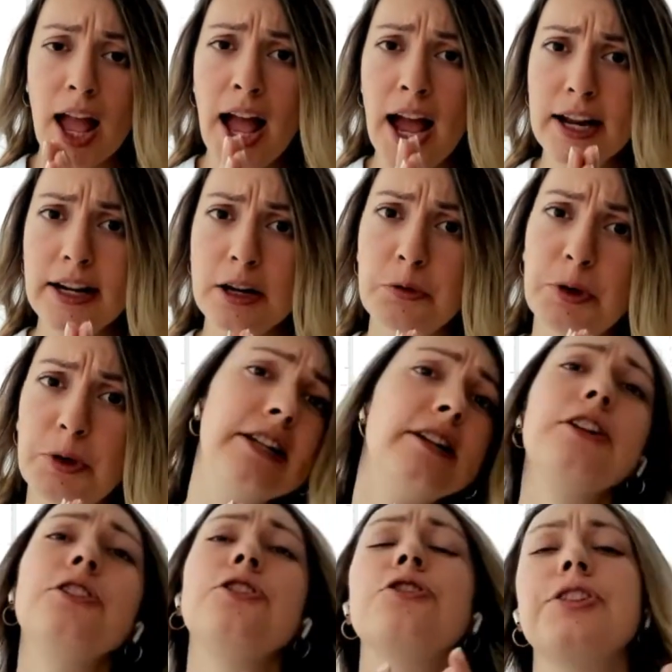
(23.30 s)
I had a quite
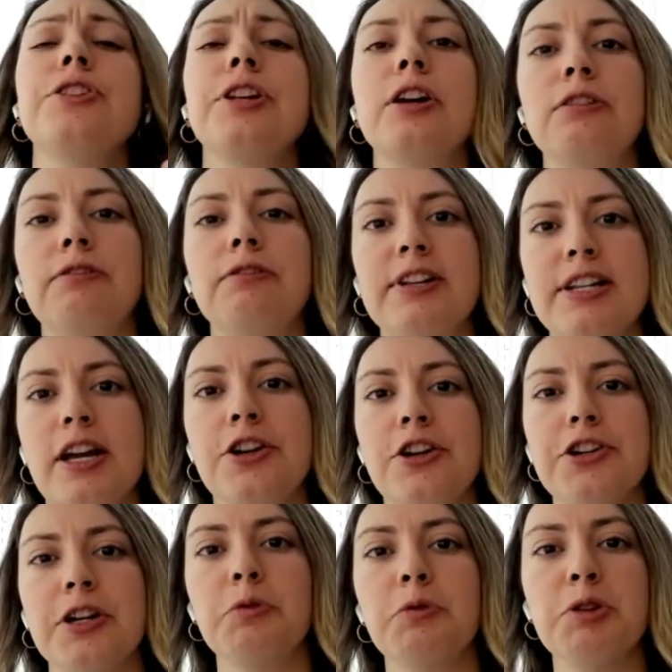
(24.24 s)
an interesting
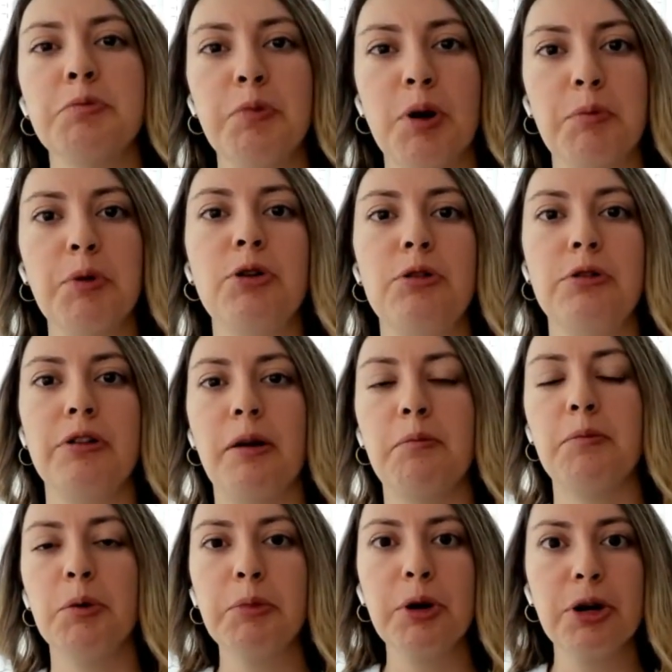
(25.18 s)
conversation with Bob
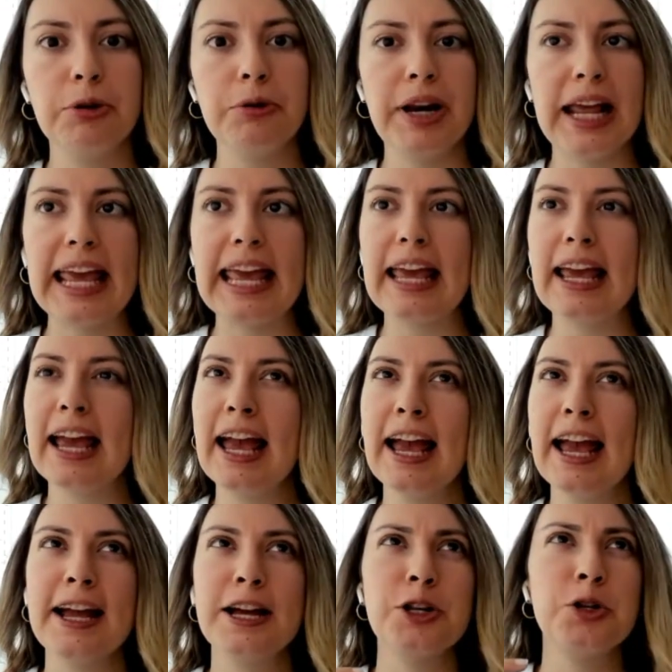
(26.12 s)
Cooney. Bob Cooney
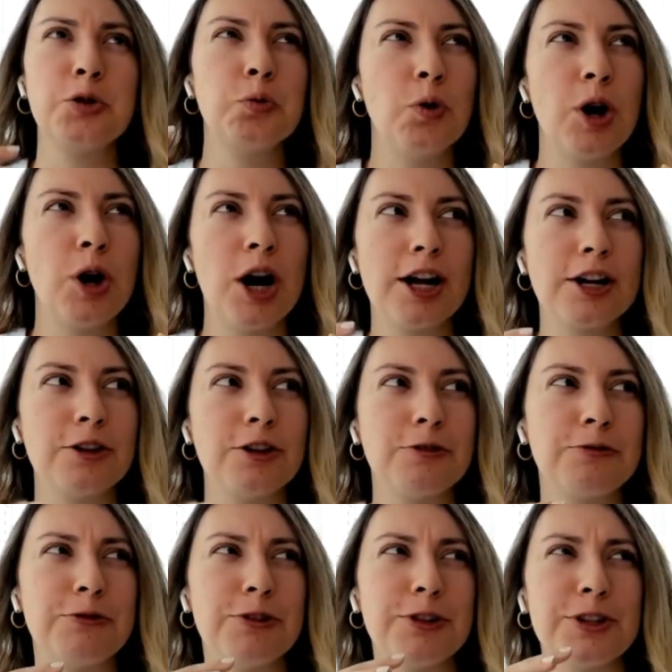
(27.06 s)
is one
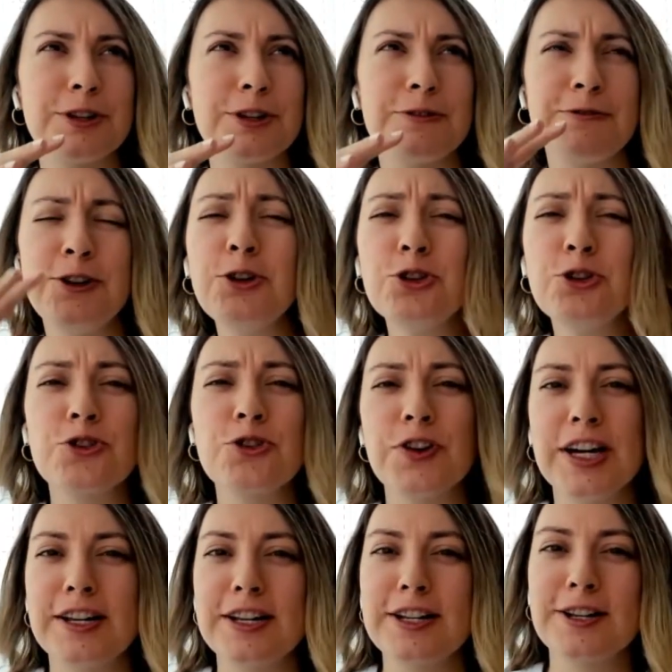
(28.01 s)
of these
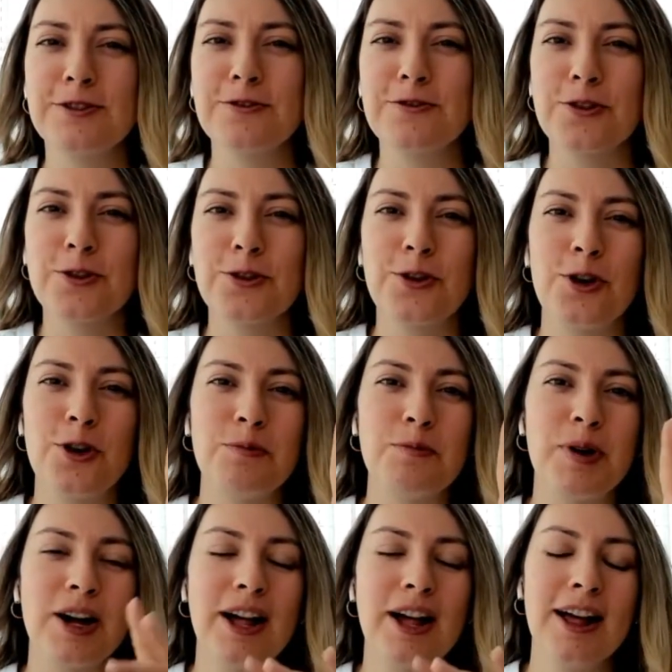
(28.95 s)
futurists
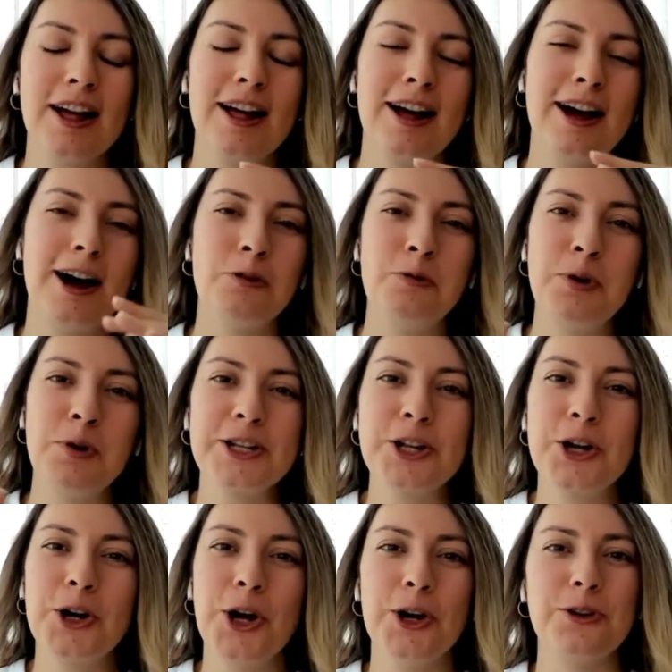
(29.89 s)
from
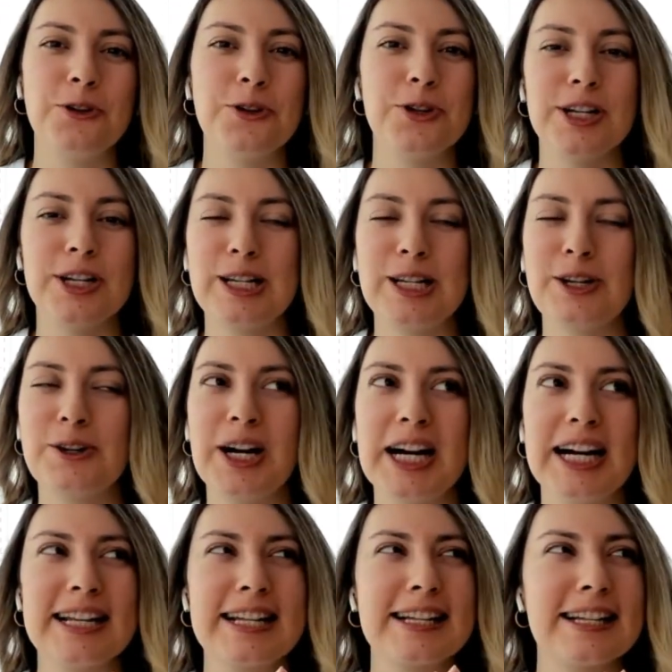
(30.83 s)
West Coast in
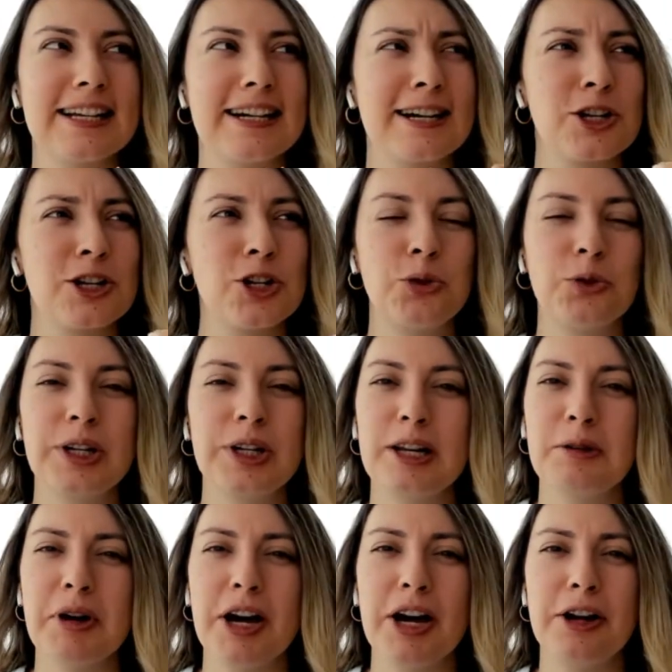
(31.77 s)
US are
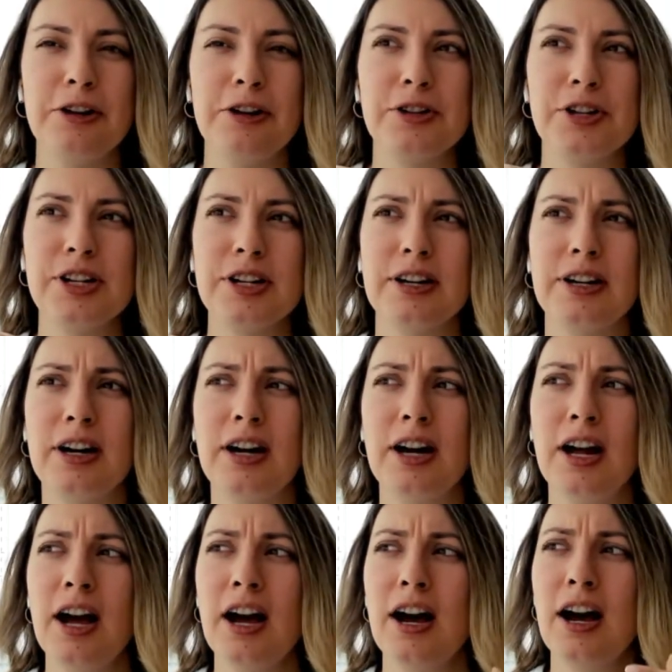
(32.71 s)
talking
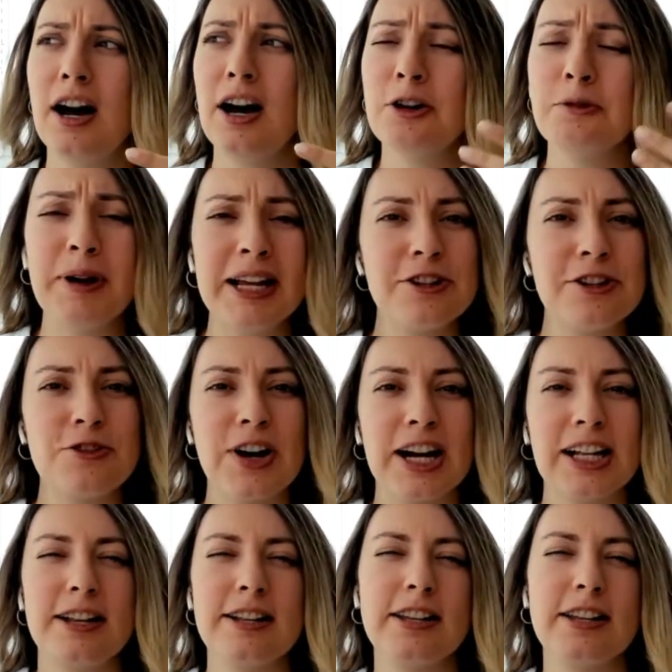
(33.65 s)
about augmented
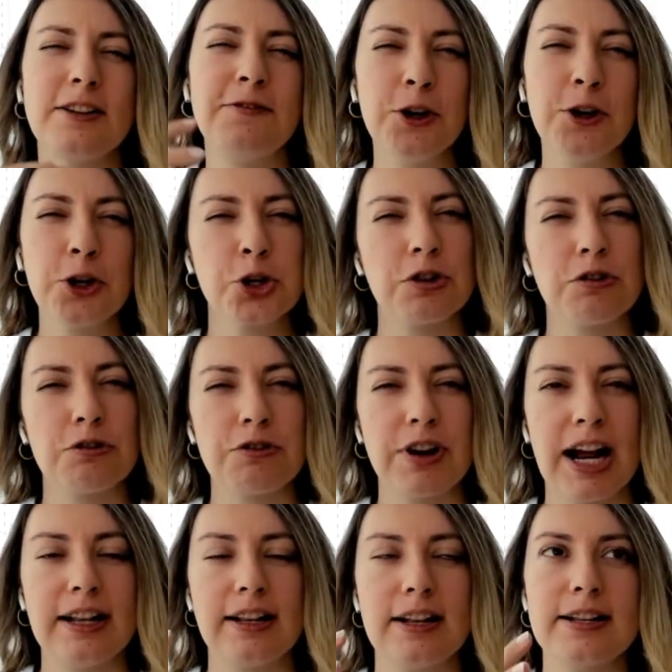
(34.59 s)
reality, virtual
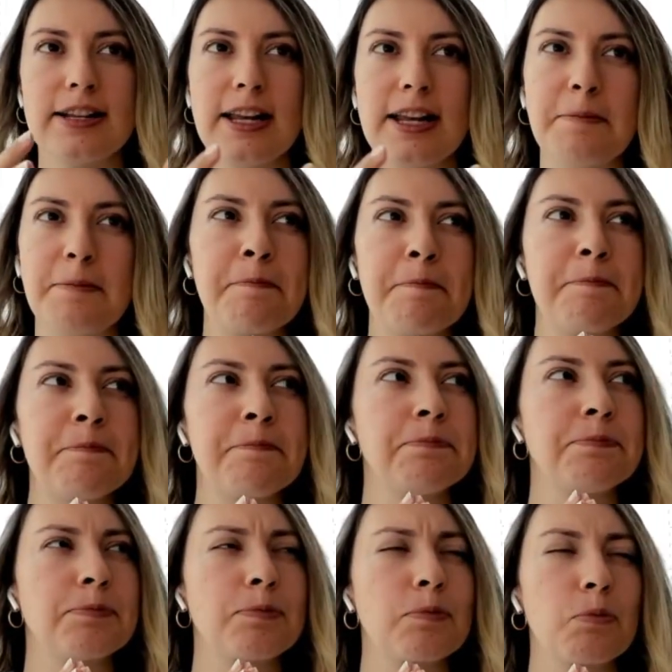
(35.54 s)
reality.
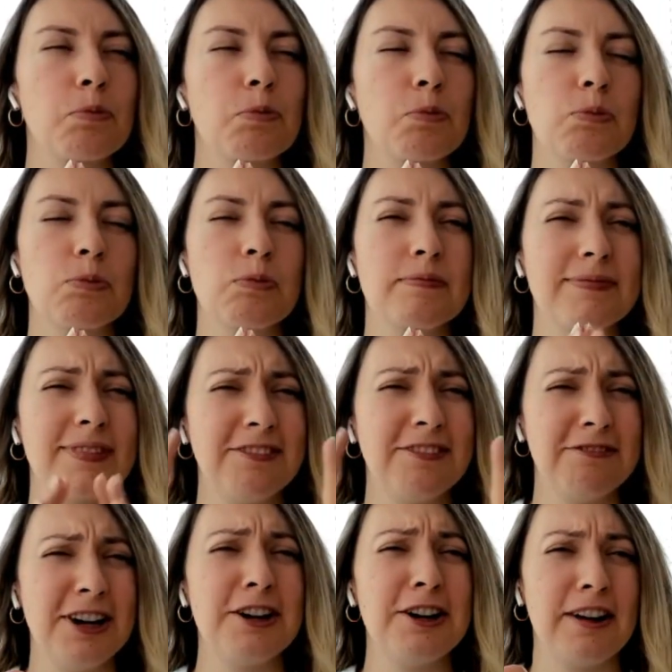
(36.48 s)

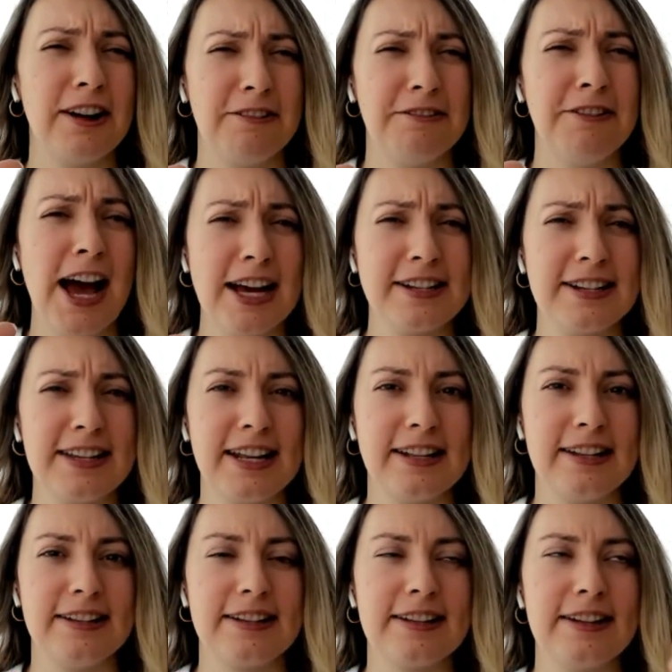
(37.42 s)
Very
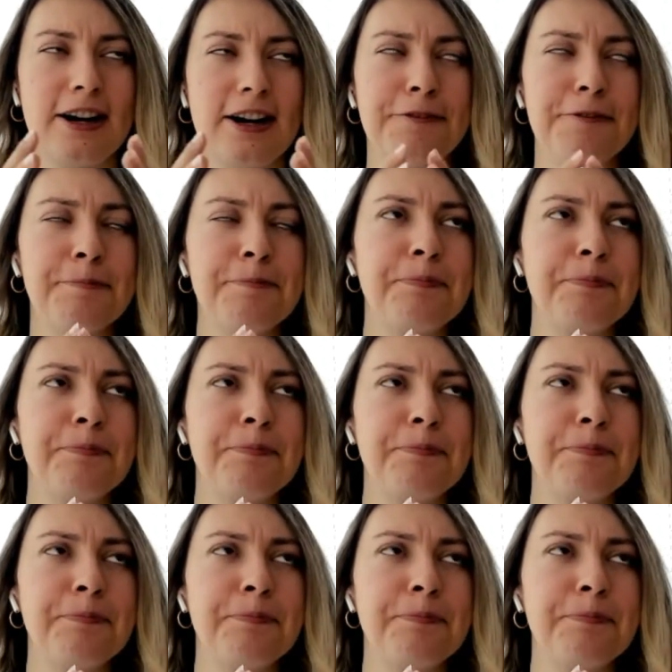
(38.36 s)
fascinating stuff.